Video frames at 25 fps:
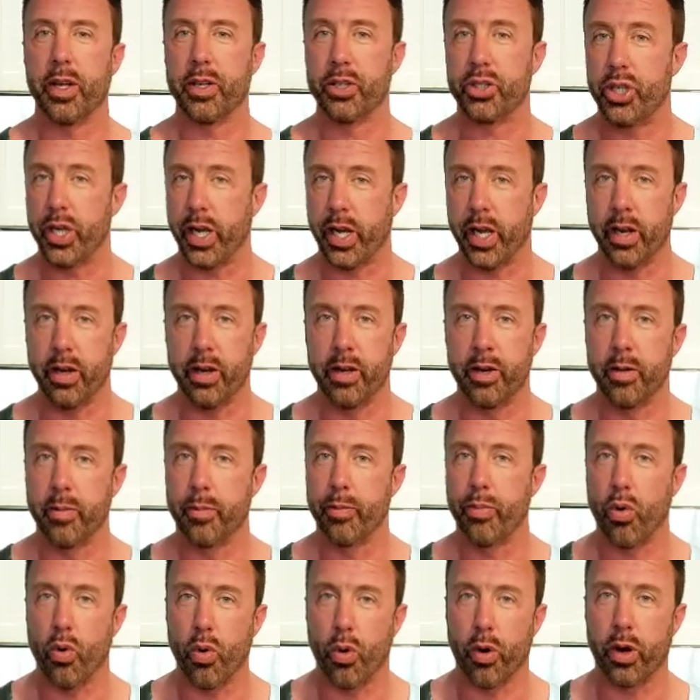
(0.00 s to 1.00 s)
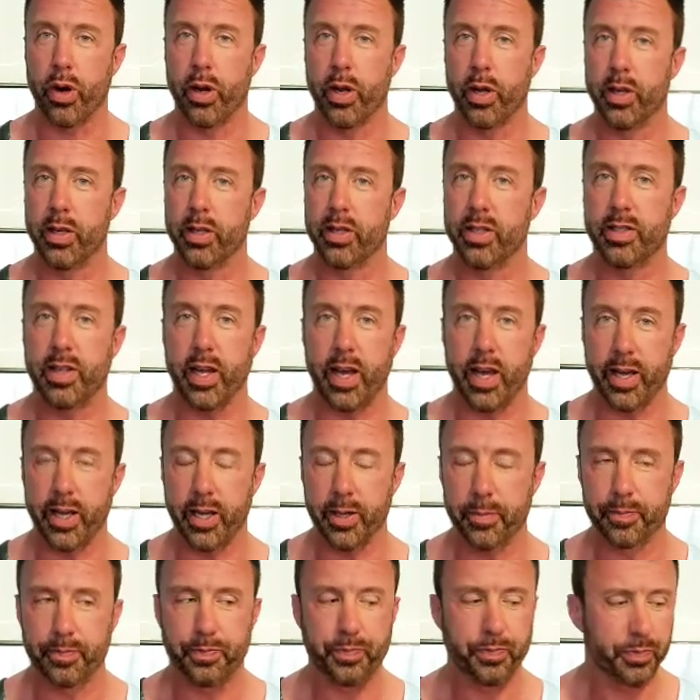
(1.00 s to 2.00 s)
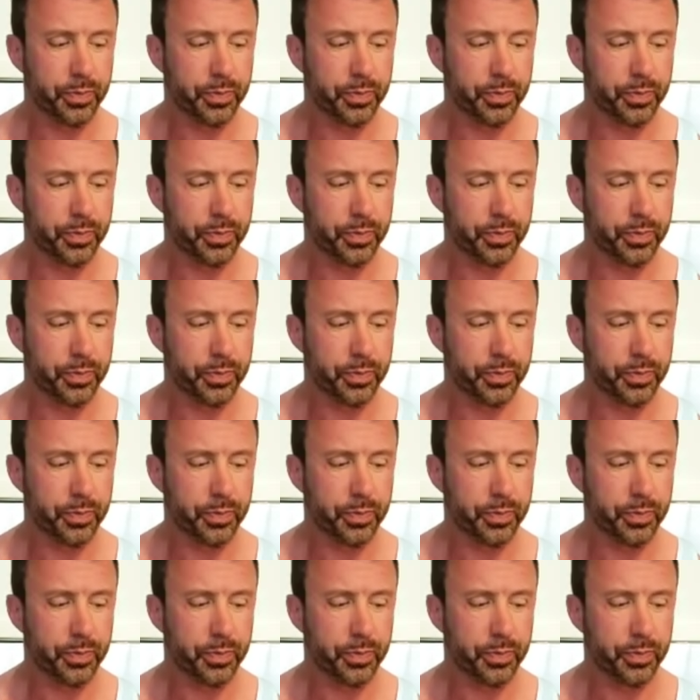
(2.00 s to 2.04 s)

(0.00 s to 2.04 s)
chicken, pork, steak.